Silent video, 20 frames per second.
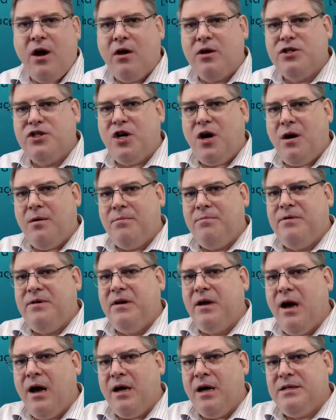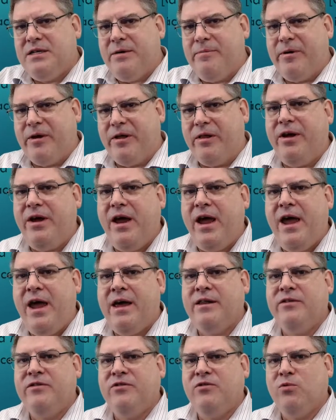our job typically
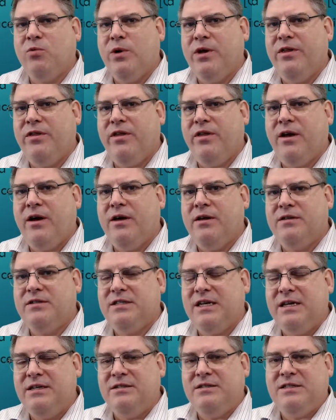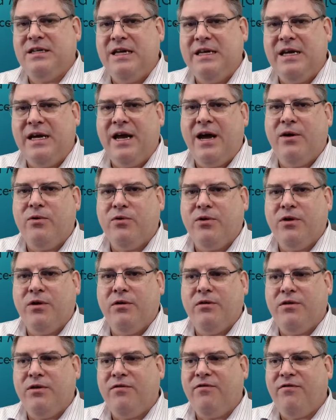ends with sending out
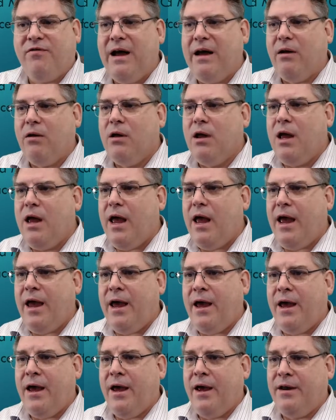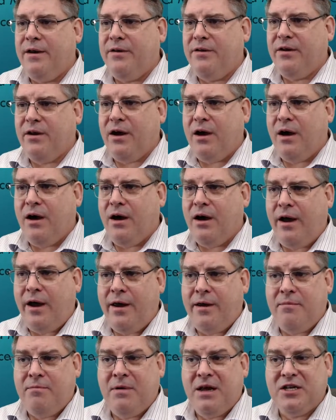the file, and I
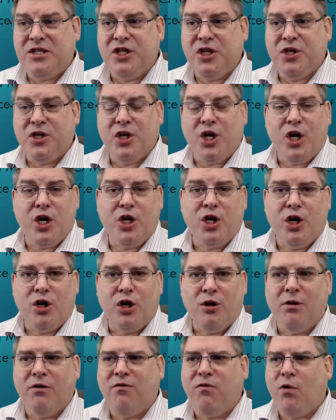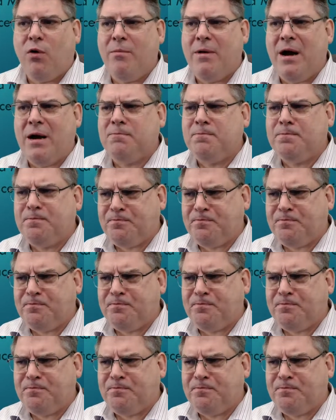had mentioned a Gerber format.